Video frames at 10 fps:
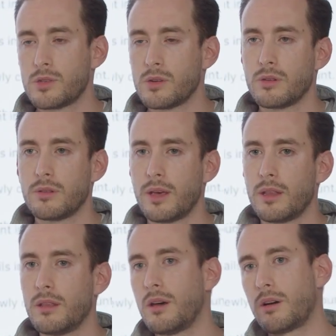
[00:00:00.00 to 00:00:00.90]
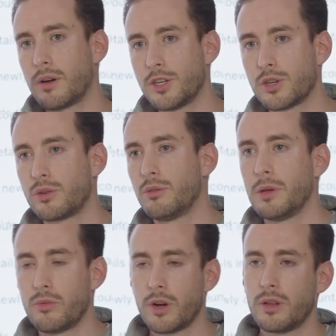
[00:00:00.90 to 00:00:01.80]
So then our agent could
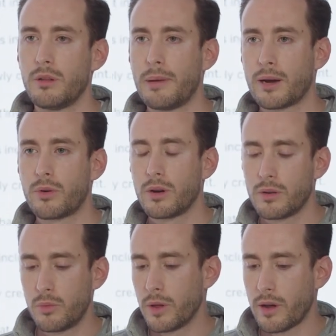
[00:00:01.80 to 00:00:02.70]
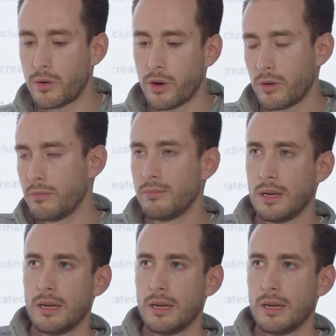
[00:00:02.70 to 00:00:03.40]
be run in the background with our own.